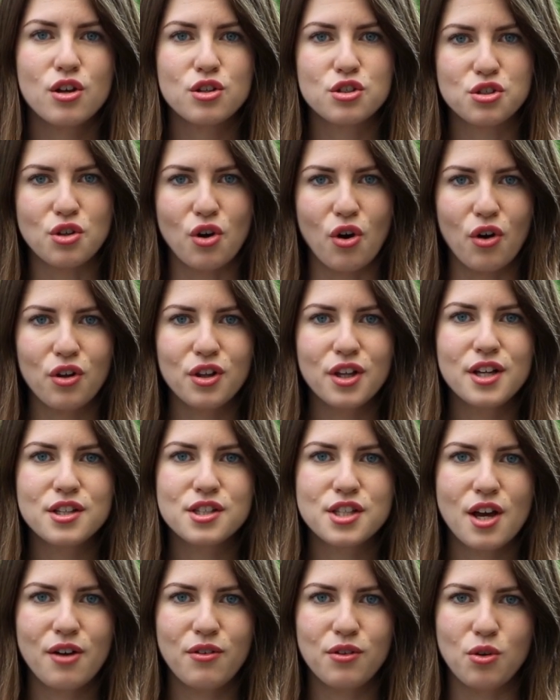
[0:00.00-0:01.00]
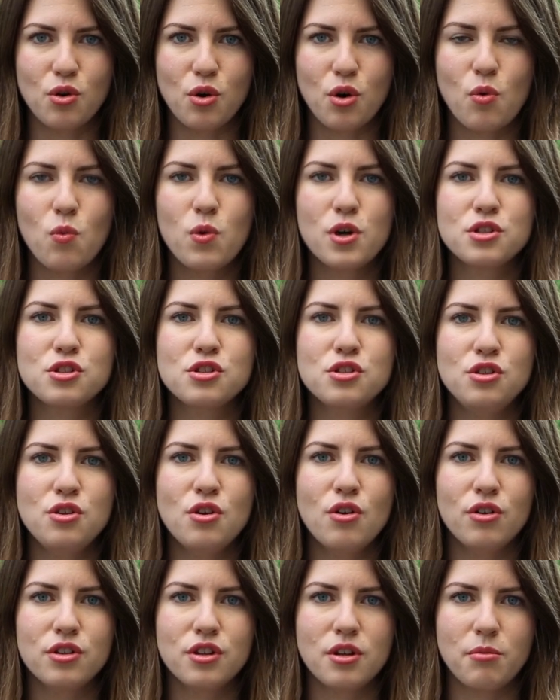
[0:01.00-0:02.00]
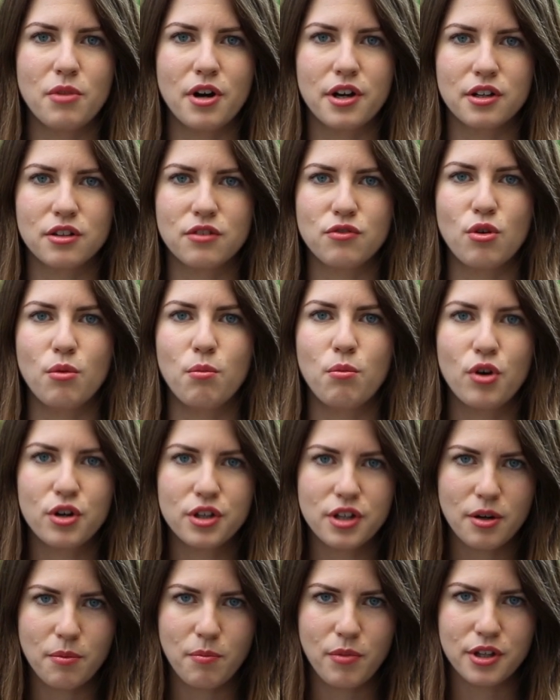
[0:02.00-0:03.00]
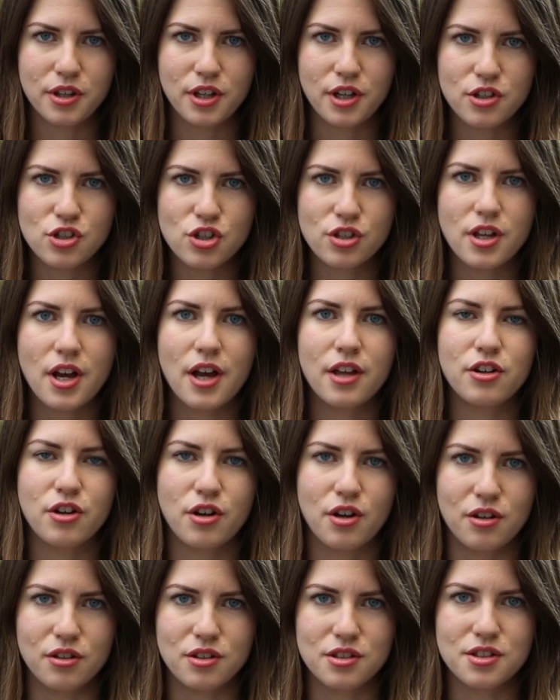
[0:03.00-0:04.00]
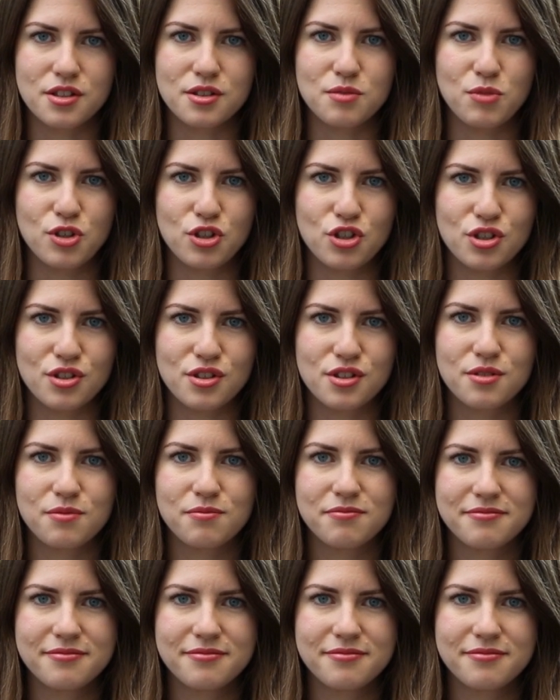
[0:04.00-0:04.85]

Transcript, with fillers: So let's have a look what's new on the market for border protection and reconnaissance missions.